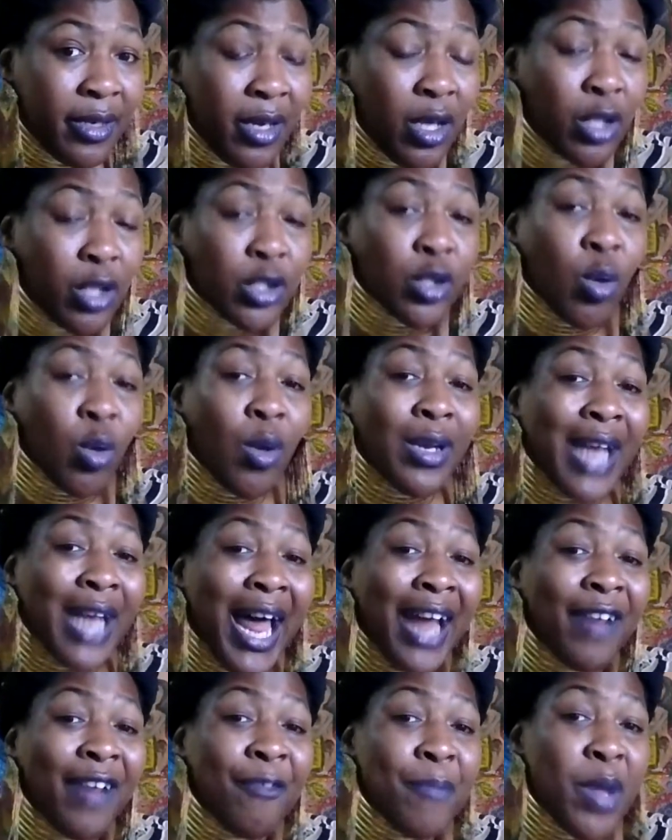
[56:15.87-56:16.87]
So a
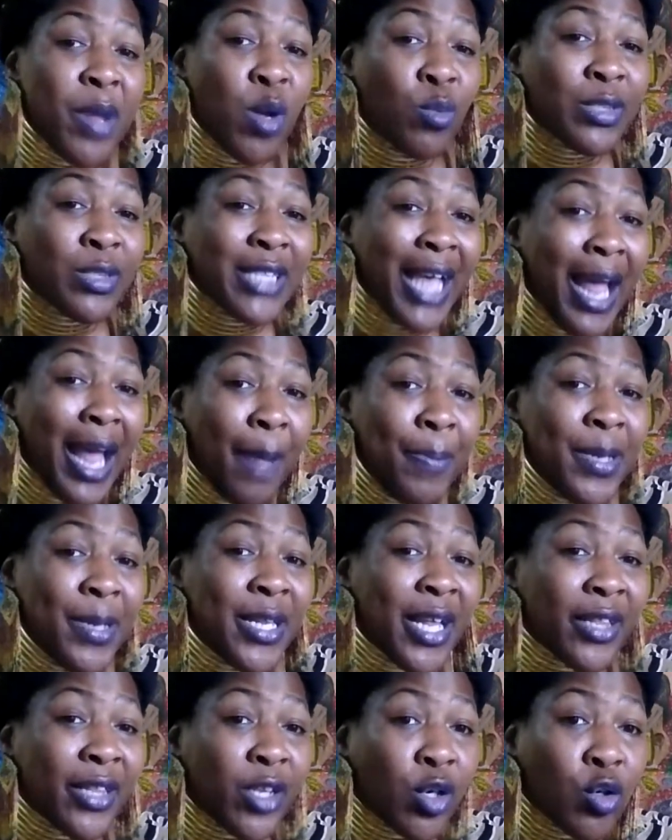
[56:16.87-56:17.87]
lot of men was happy
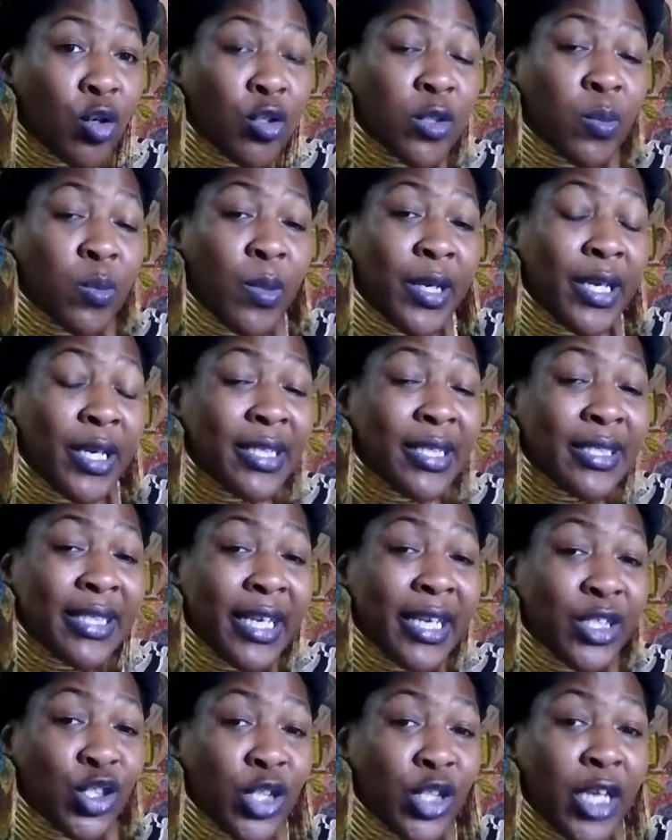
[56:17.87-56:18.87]
that the girls were getting the
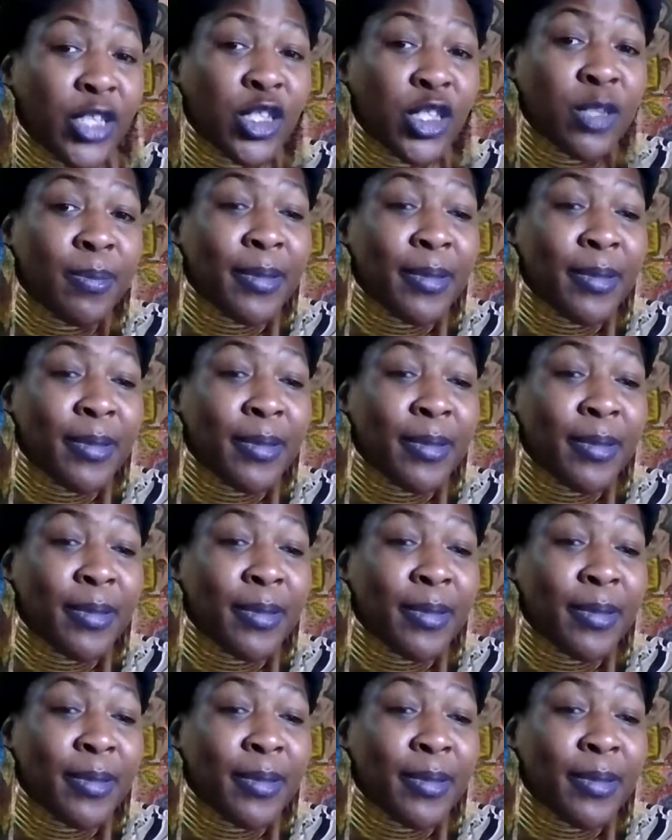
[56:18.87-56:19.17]
sex changes,